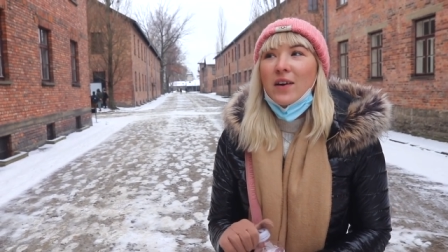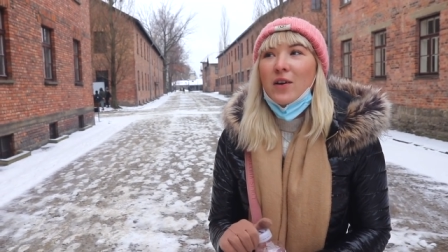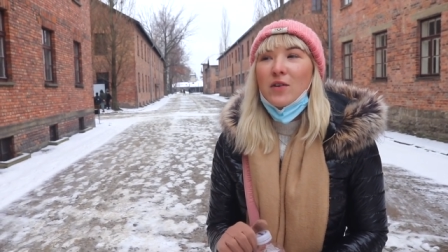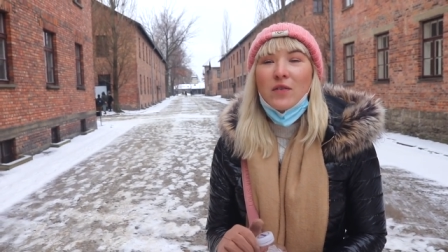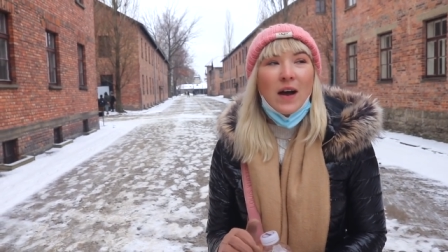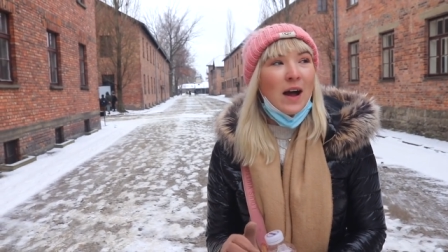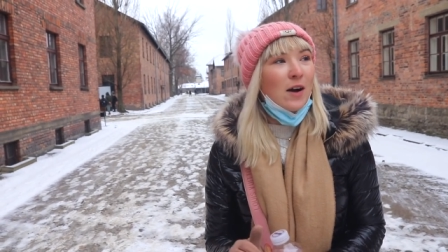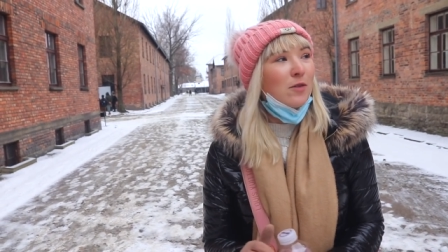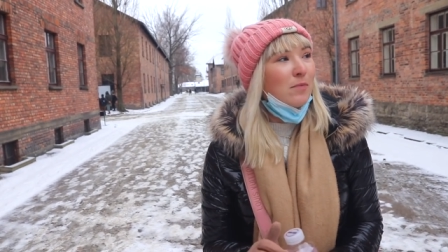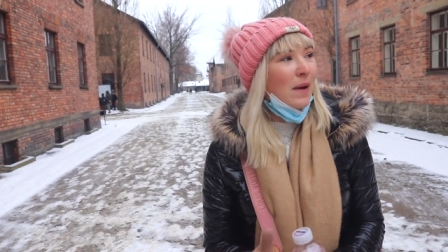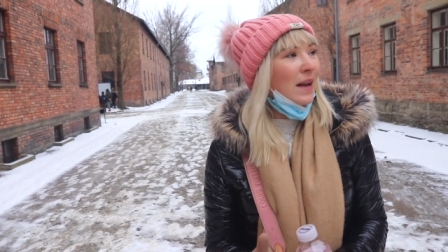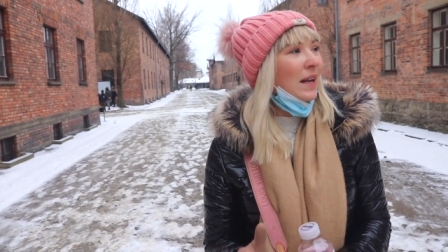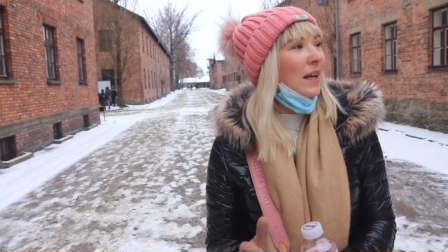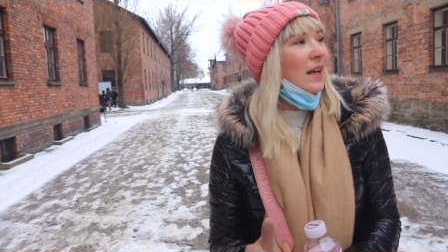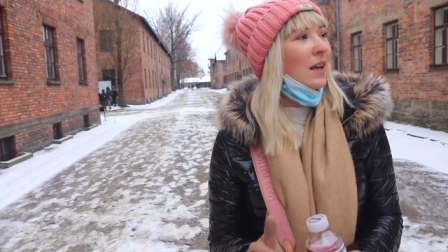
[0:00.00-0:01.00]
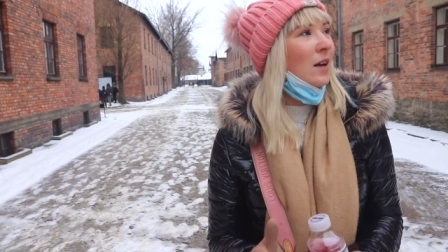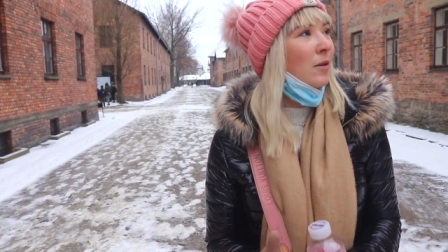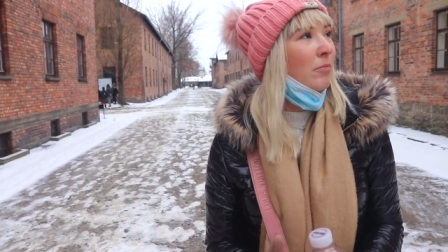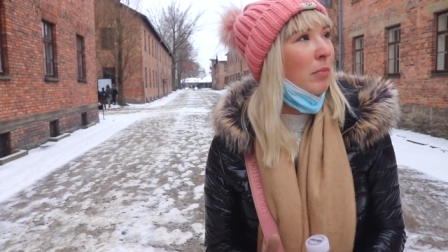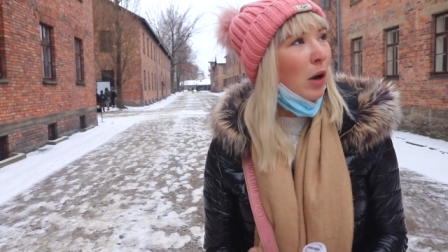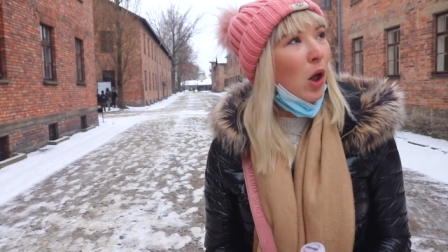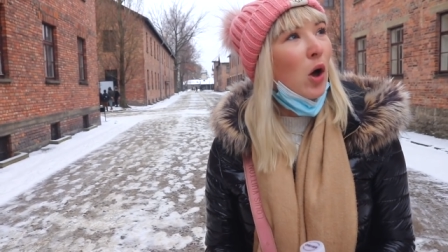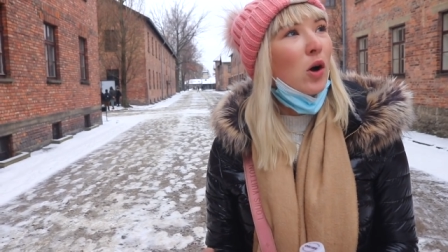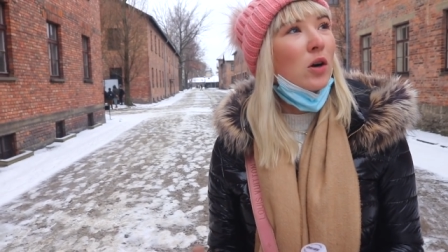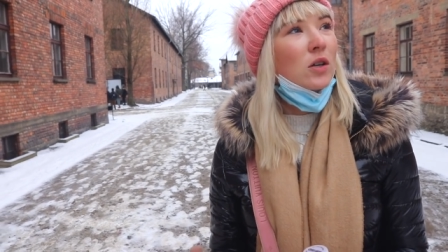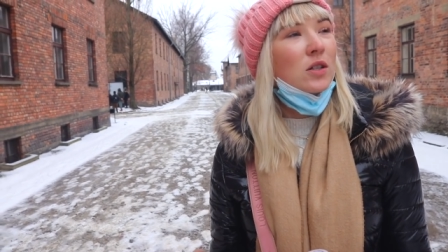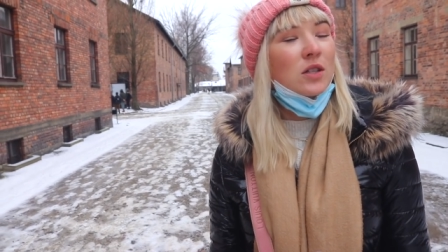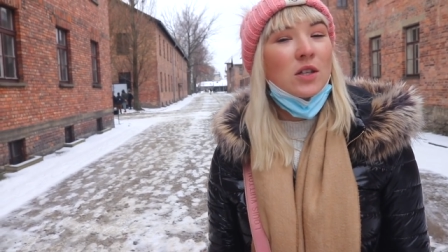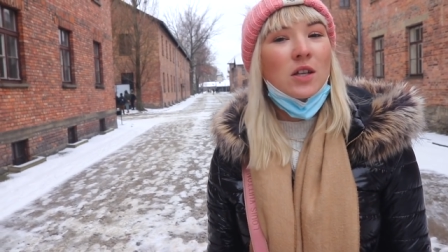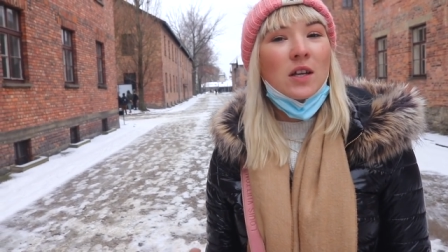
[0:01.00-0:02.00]
of how many
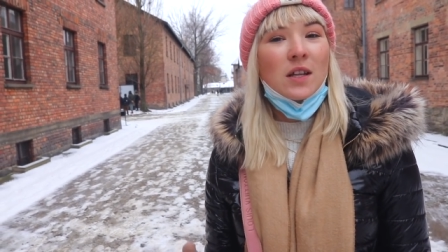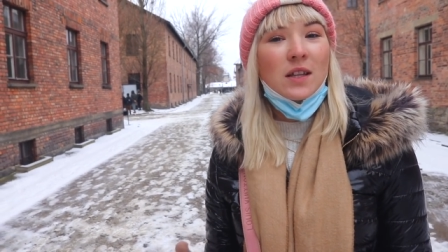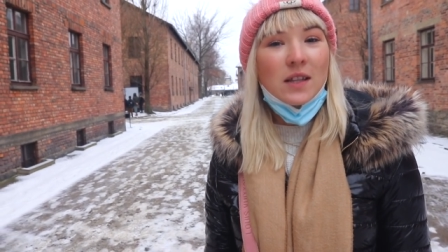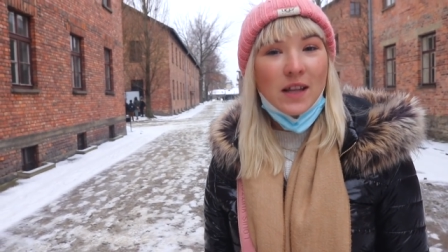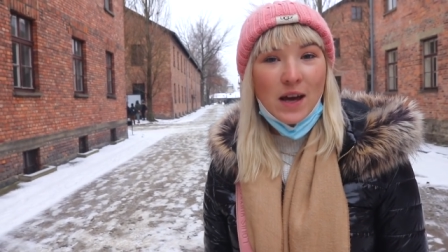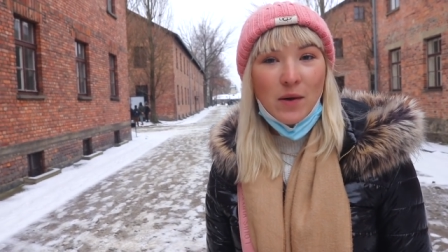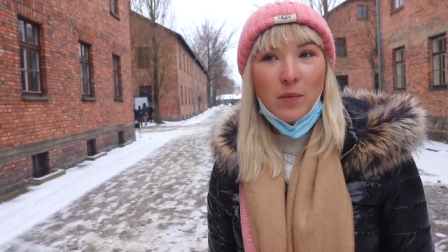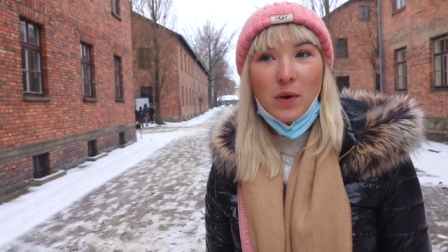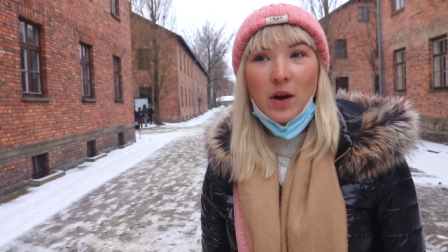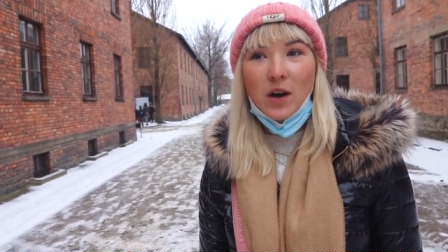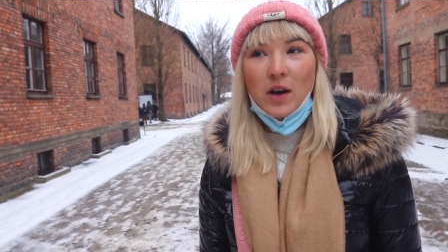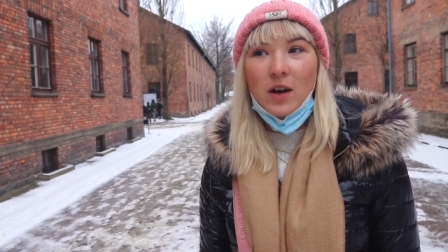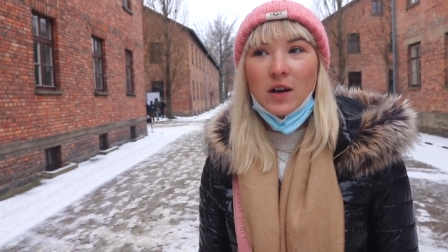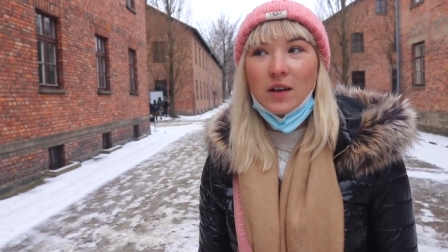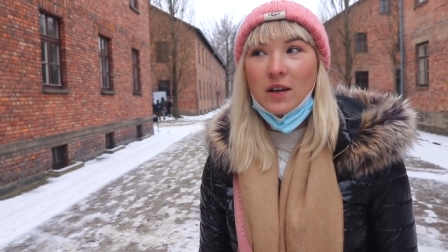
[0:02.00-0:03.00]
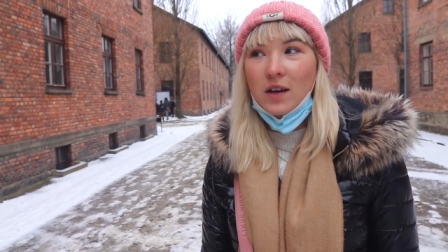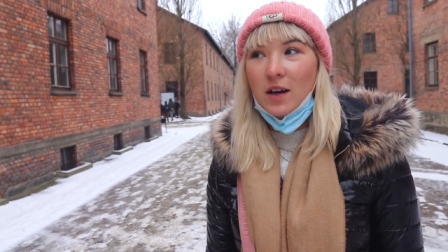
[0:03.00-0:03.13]
blocks there were.